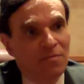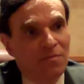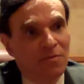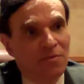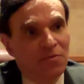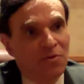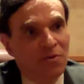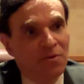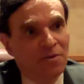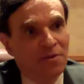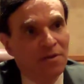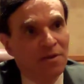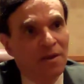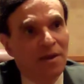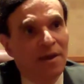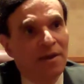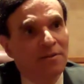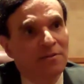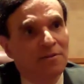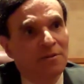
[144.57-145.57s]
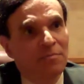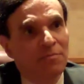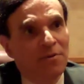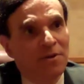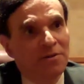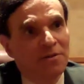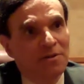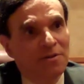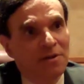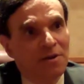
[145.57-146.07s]
certainly as the
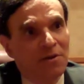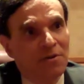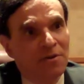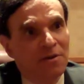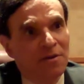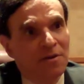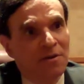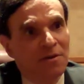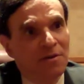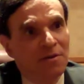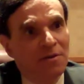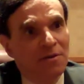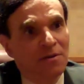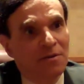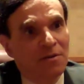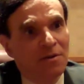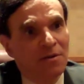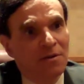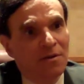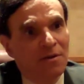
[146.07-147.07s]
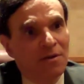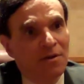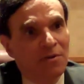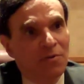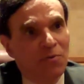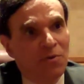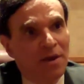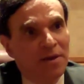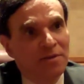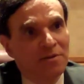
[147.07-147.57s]
budgetary
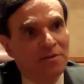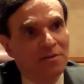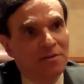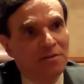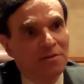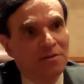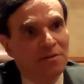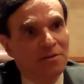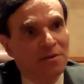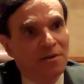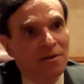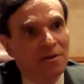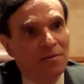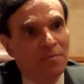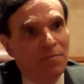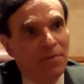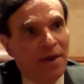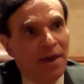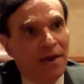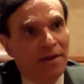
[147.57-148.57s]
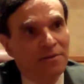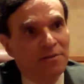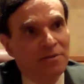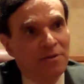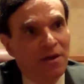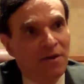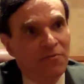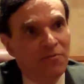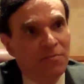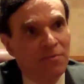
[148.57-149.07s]
crisis impacts
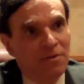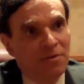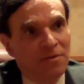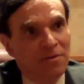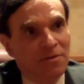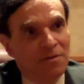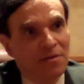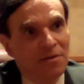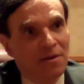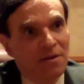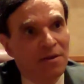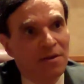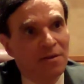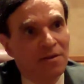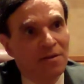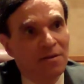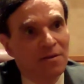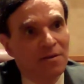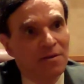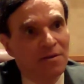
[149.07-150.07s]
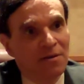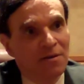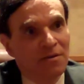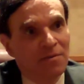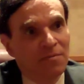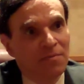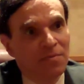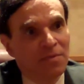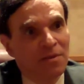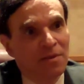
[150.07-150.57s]
government, and
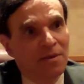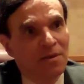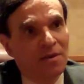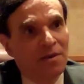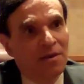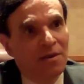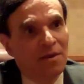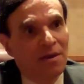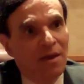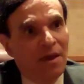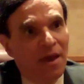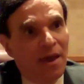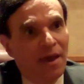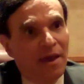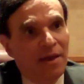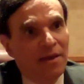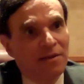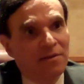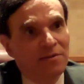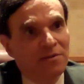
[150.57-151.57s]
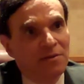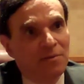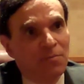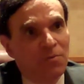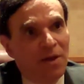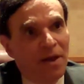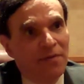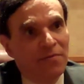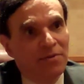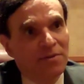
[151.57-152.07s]
as the
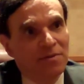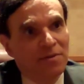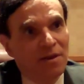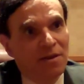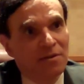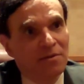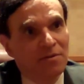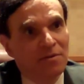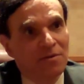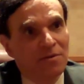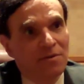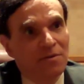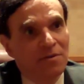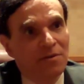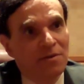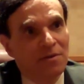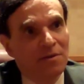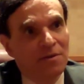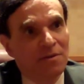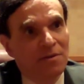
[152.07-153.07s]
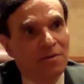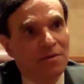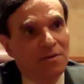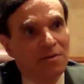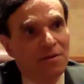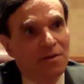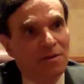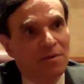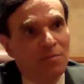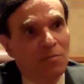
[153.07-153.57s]
private sector
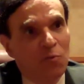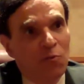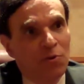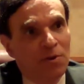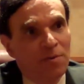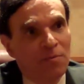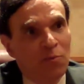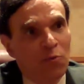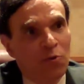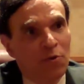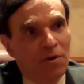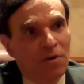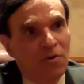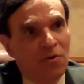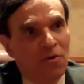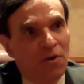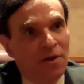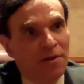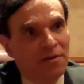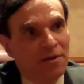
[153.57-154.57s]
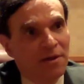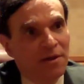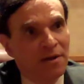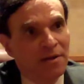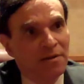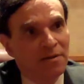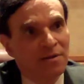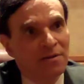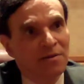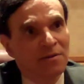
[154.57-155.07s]
is more and more called
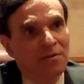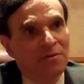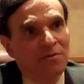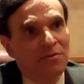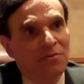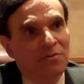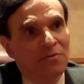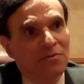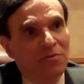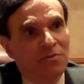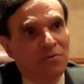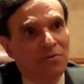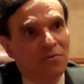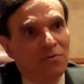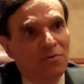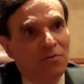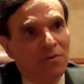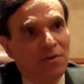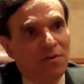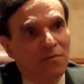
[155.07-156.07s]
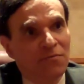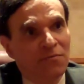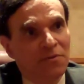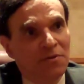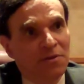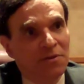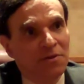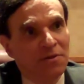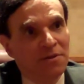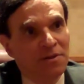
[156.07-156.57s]
on to
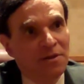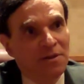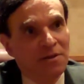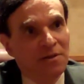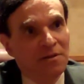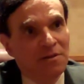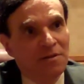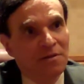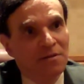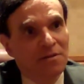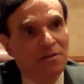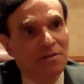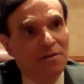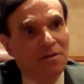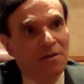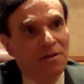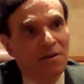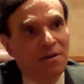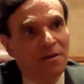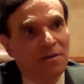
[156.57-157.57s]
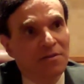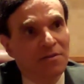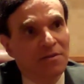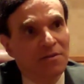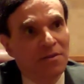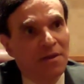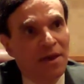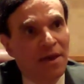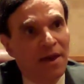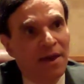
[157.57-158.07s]
fill the needs,
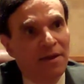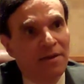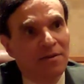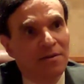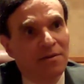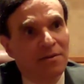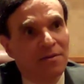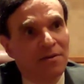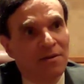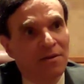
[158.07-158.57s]
that